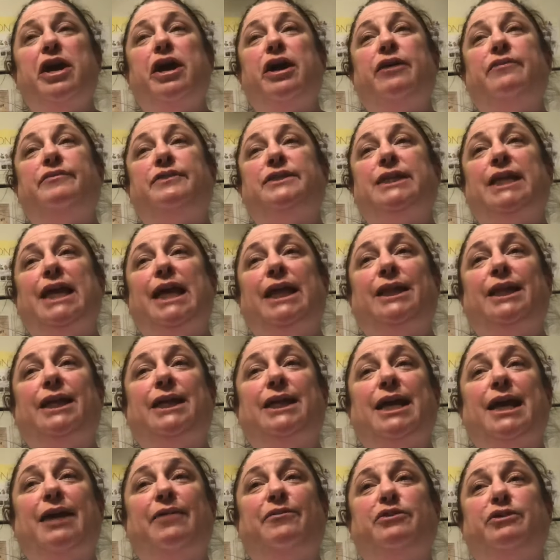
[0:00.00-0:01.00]
of
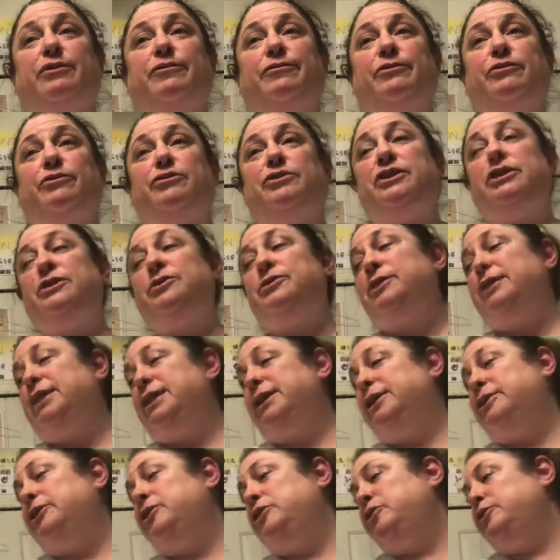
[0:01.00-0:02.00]
saline after first
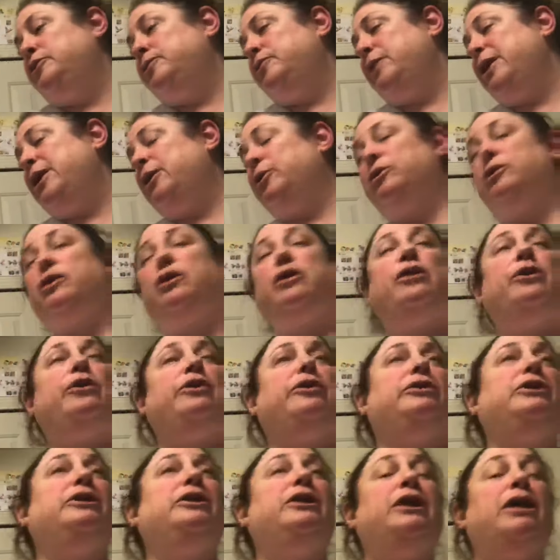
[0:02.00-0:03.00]
using a new
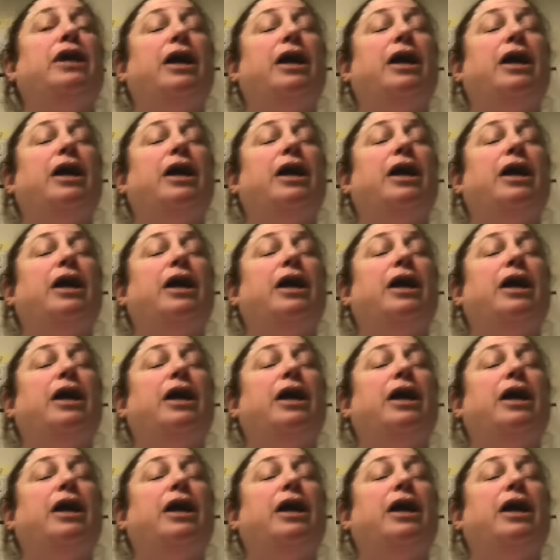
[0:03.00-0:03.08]
alcohol